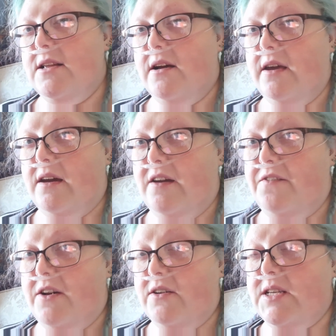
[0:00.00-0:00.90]
night I
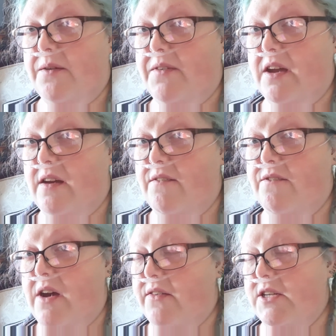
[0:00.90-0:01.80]
felt something
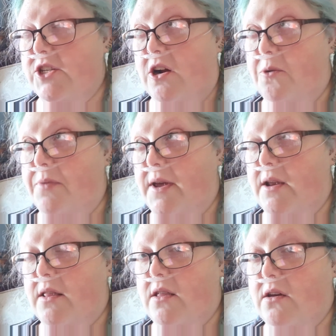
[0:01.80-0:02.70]
very sharp
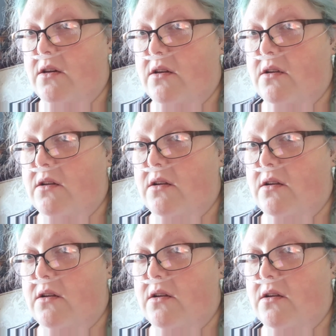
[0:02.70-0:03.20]
in the